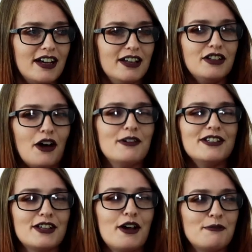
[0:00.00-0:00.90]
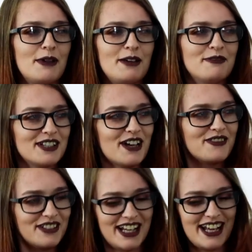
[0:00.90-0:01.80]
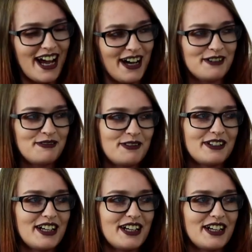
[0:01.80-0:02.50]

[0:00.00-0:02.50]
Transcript: And knowing certain people definitely helped.